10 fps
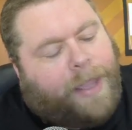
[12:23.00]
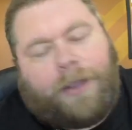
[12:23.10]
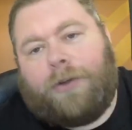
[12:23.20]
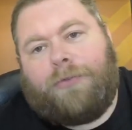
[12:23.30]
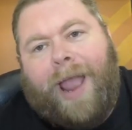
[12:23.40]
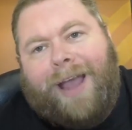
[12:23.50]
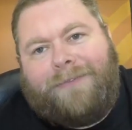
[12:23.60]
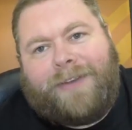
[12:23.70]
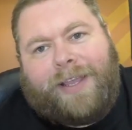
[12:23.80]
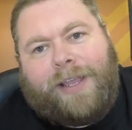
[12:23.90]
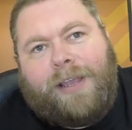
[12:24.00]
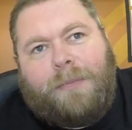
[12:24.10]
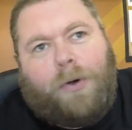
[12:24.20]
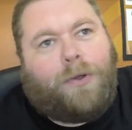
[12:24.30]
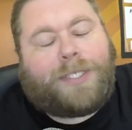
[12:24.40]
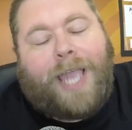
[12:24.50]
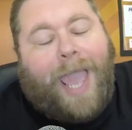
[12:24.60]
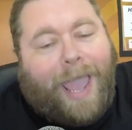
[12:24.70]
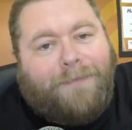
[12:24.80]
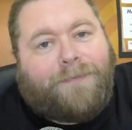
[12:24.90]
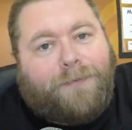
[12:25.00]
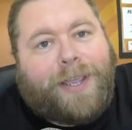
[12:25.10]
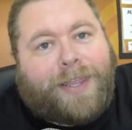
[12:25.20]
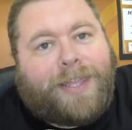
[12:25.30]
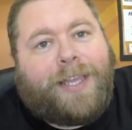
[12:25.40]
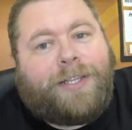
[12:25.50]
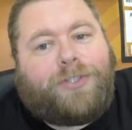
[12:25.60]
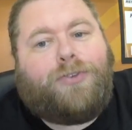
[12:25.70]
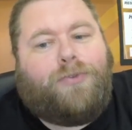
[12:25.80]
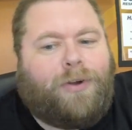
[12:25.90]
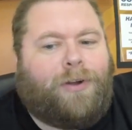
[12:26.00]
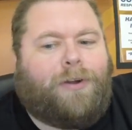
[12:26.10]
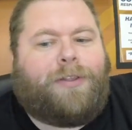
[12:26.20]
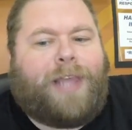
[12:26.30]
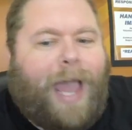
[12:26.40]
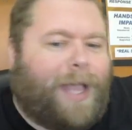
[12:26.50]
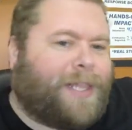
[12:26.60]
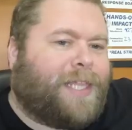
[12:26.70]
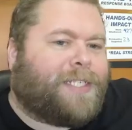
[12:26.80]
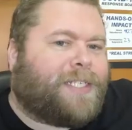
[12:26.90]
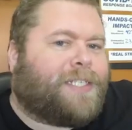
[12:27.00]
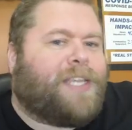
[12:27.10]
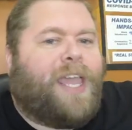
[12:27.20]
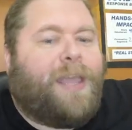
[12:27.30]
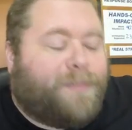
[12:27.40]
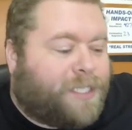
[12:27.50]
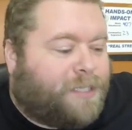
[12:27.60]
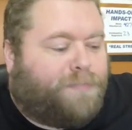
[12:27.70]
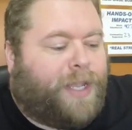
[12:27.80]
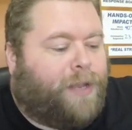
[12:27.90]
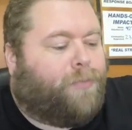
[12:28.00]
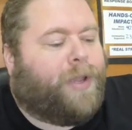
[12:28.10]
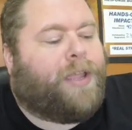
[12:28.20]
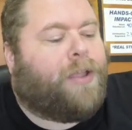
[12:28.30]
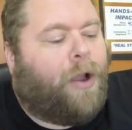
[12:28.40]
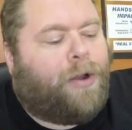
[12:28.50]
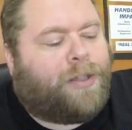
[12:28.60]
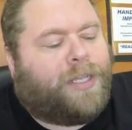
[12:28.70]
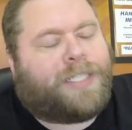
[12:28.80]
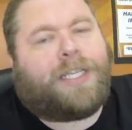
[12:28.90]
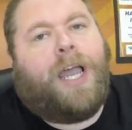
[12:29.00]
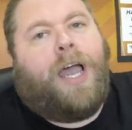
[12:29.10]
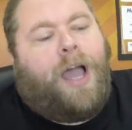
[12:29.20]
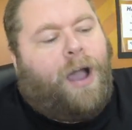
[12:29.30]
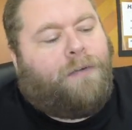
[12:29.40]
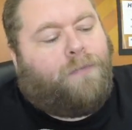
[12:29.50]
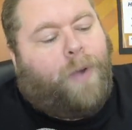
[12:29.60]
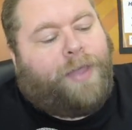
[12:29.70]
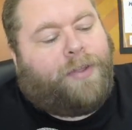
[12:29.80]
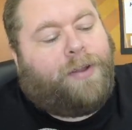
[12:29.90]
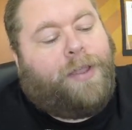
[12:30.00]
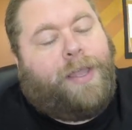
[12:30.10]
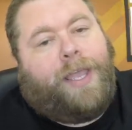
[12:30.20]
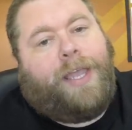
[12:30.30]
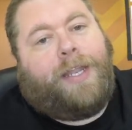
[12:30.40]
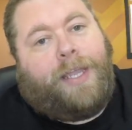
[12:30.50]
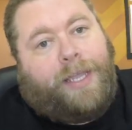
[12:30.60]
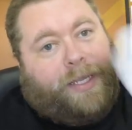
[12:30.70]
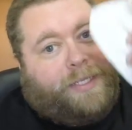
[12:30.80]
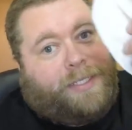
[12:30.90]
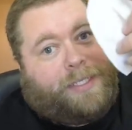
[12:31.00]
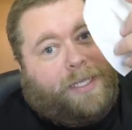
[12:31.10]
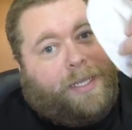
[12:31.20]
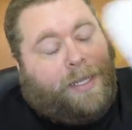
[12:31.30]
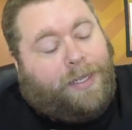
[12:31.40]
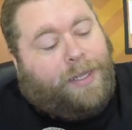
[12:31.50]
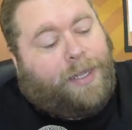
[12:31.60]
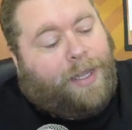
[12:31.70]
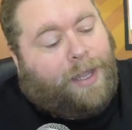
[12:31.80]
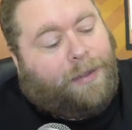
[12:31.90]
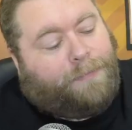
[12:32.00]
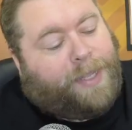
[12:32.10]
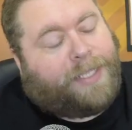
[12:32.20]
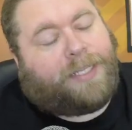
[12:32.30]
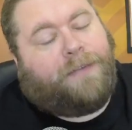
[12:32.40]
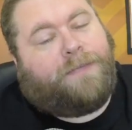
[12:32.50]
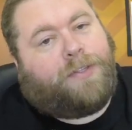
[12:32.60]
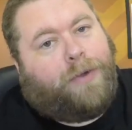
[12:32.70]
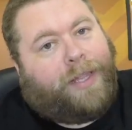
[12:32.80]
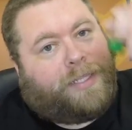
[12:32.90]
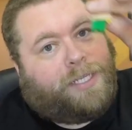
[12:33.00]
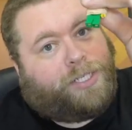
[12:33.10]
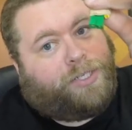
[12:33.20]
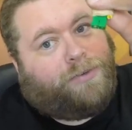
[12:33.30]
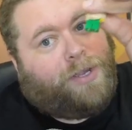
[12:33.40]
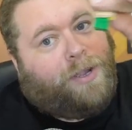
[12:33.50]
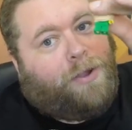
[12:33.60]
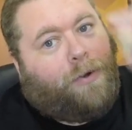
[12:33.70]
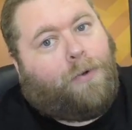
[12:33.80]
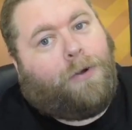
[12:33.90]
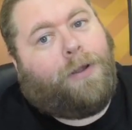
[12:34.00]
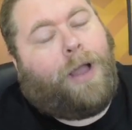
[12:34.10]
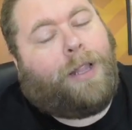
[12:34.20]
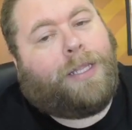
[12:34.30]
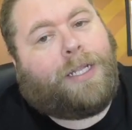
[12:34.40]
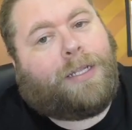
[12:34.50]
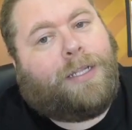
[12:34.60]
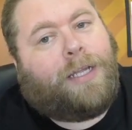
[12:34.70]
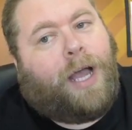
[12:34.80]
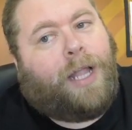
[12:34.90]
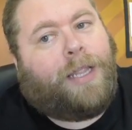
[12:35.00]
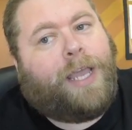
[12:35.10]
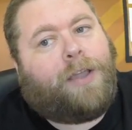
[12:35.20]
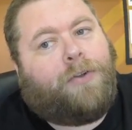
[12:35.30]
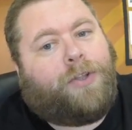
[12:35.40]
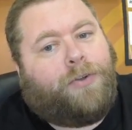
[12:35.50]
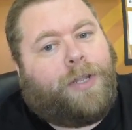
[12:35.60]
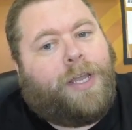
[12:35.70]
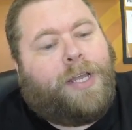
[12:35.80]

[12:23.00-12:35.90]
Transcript: gravity pulls everything to Earth at the same speed, regardless of whether it is a piece of toilet tissue or a little Lego dude.